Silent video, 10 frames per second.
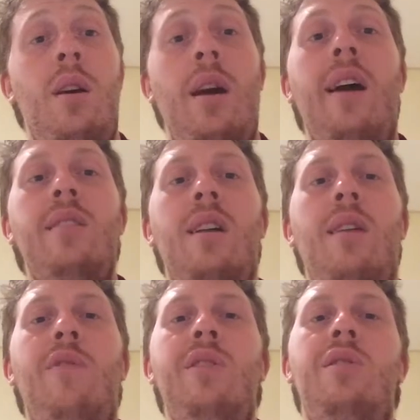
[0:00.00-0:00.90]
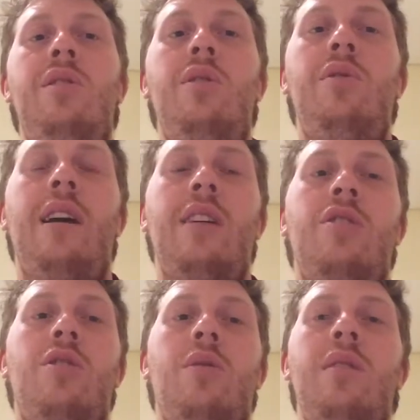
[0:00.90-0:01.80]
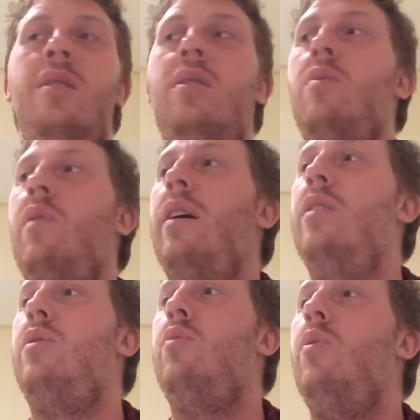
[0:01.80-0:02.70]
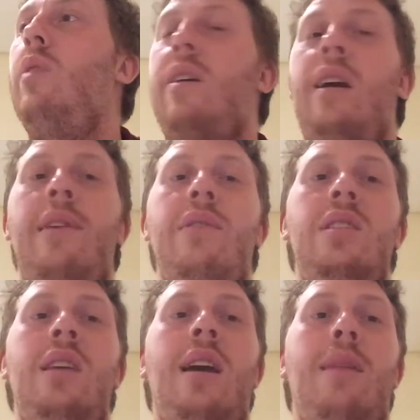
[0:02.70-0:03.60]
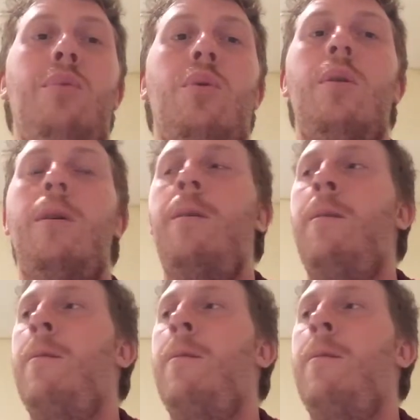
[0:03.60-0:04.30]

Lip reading: as kind of his 2 next choices, whereas Ruet kind of stayed more